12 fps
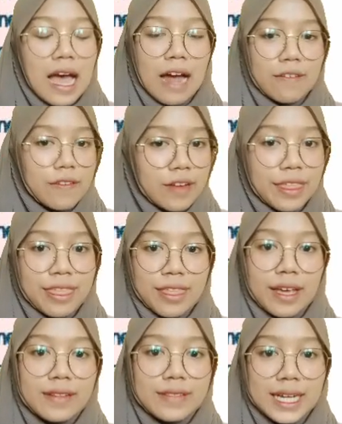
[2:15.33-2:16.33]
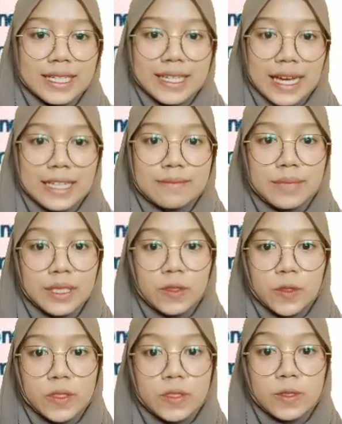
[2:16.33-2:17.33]
Everything that can be
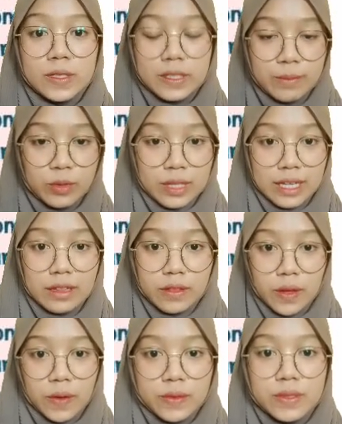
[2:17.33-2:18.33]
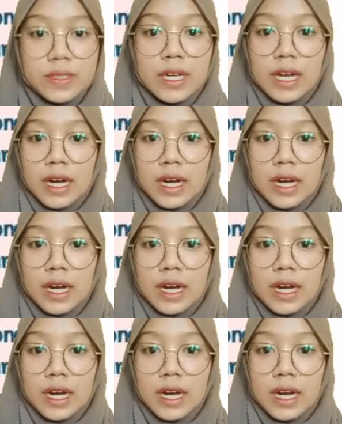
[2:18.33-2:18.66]
used to stimulate those